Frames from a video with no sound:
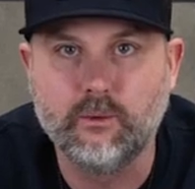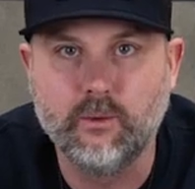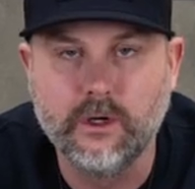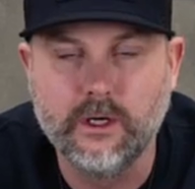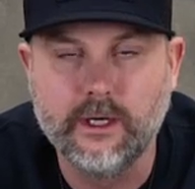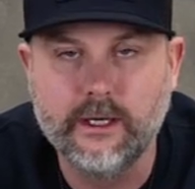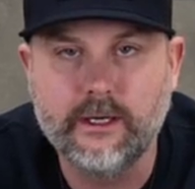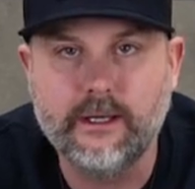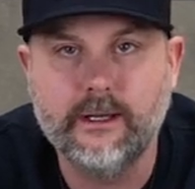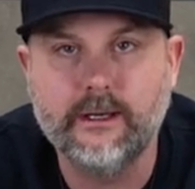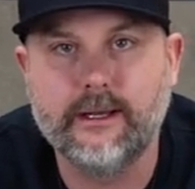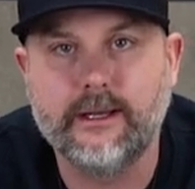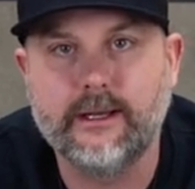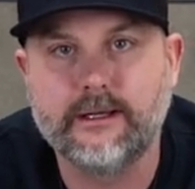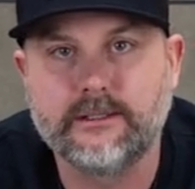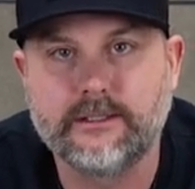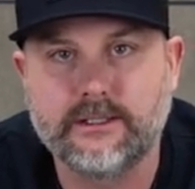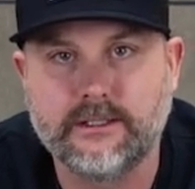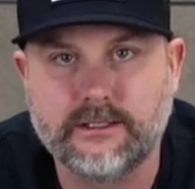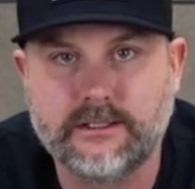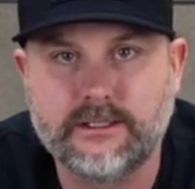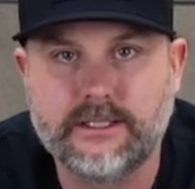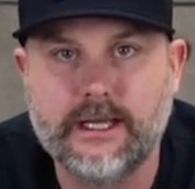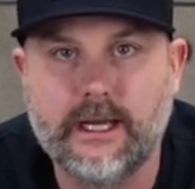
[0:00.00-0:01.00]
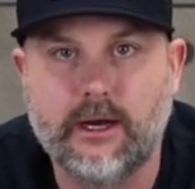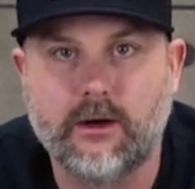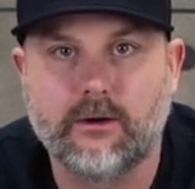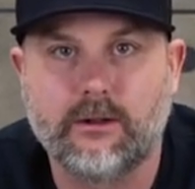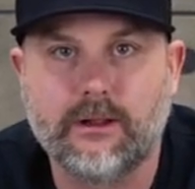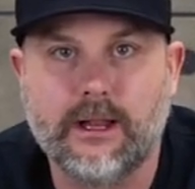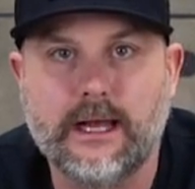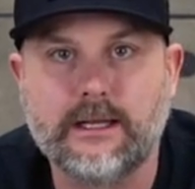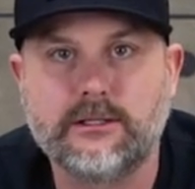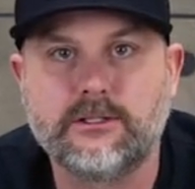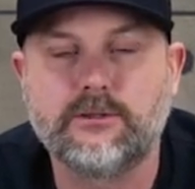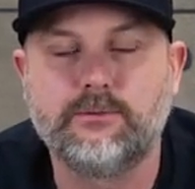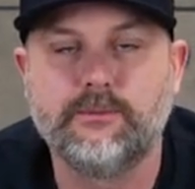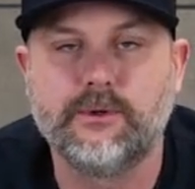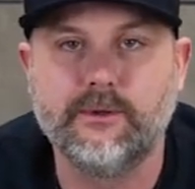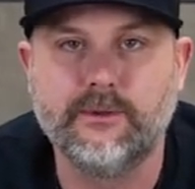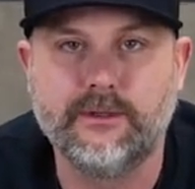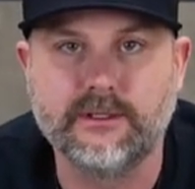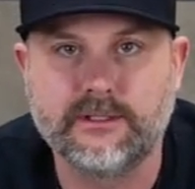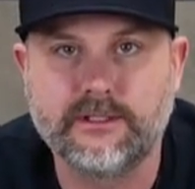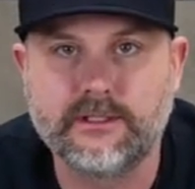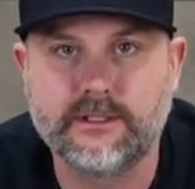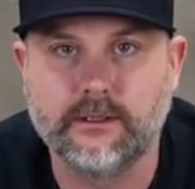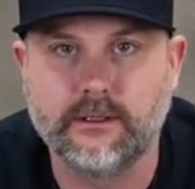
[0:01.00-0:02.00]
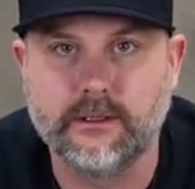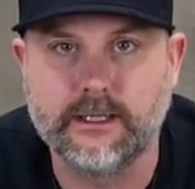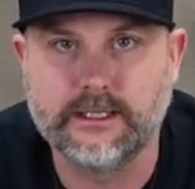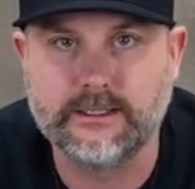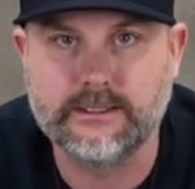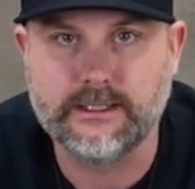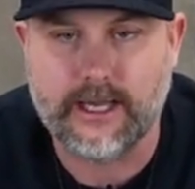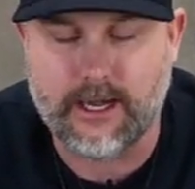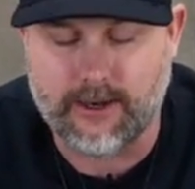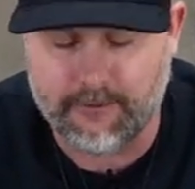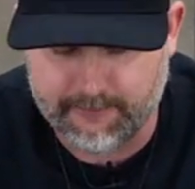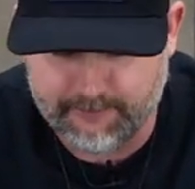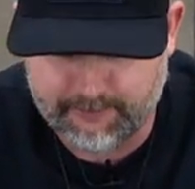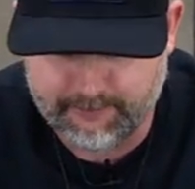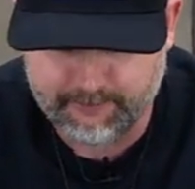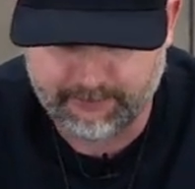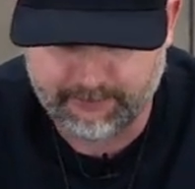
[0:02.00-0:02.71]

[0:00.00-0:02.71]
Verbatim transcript: would, and you guys are gonna see how glass smooth this still lays out.